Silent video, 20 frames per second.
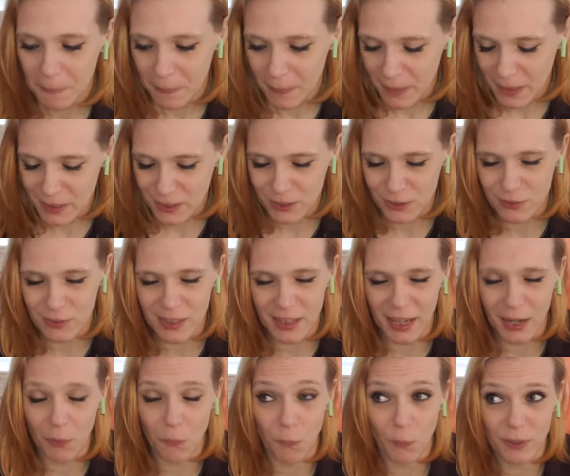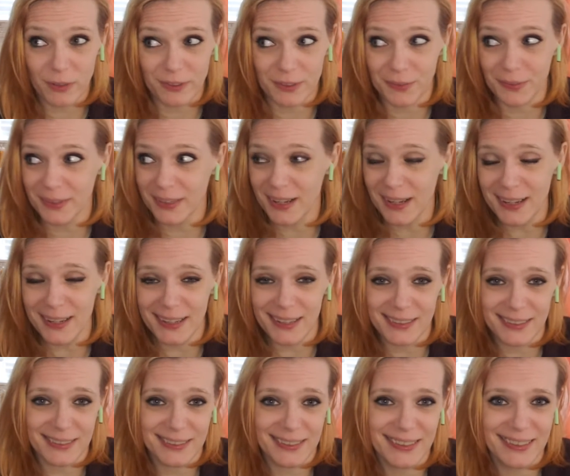and just like what's going on.